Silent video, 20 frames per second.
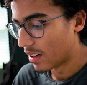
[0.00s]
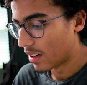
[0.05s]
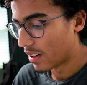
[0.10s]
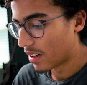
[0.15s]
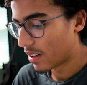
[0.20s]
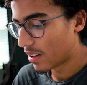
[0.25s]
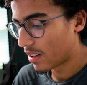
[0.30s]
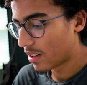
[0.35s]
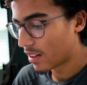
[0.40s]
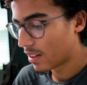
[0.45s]

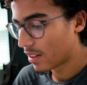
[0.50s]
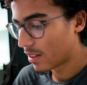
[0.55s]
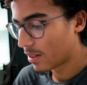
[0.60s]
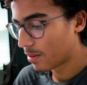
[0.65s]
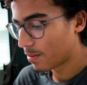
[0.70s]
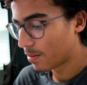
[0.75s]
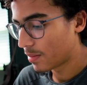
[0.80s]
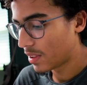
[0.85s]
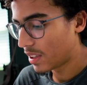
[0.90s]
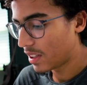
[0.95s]

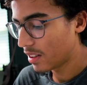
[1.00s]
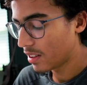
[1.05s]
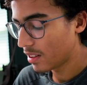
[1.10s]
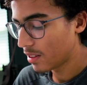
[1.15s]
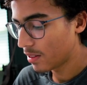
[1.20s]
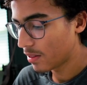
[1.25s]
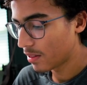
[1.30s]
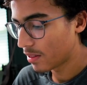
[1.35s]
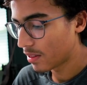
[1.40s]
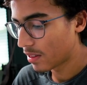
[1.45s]
um,
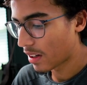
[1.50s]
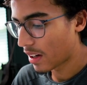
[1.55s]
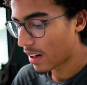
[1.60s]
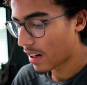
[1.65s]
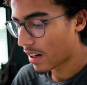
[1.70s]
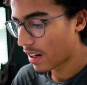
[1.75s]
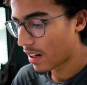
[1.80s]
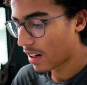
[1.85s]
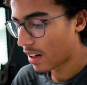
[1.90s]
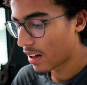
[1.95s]
here,
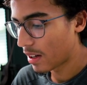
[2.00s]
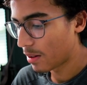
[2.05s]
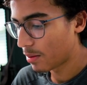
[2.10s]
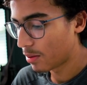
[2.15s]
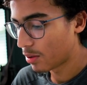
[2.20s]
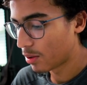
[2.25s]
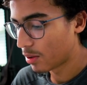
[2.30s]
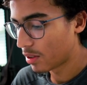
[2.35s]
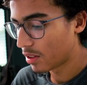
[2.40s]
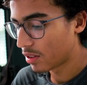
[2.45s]
I'm
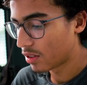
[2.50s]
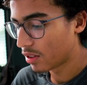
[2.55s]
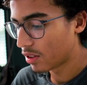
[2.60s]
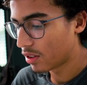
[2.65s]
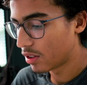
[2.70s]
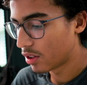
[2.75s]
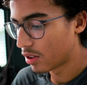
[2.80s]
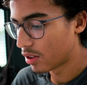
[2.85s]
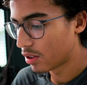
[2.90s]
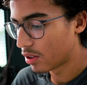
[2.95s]
going to
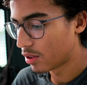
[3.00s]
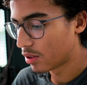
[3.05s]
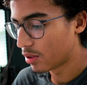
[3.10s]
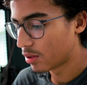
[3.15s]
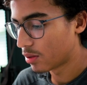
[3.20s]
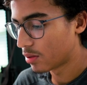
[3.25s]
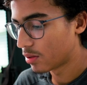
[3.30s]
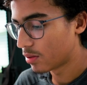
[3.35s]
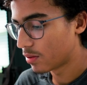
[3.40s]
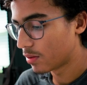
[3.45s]

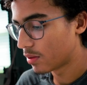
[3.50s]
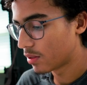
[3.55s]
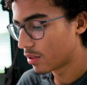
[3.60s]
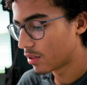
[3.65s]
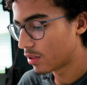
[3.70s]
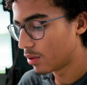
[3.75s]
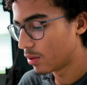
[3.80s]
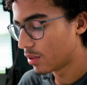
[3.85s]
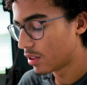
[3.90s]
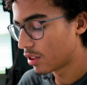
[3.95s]
go
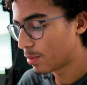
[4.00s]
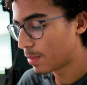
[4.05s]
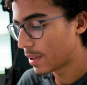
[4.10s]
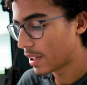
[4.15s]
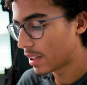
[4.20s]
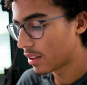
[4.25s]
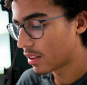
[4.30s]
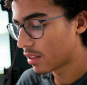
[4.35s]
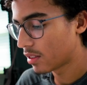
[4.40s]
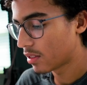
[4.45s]
do this
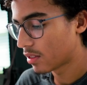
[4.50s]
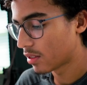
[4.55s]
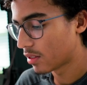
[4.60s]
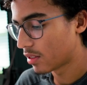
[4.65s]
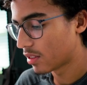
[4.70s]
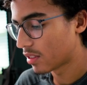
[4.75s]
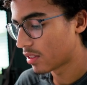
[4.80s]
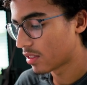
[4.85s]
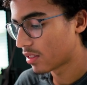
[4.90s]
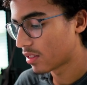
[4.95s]
pair. So
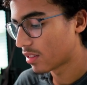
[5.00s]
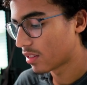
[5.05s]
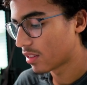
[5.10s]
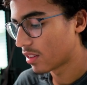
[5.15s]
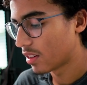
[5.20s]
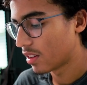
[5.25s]
just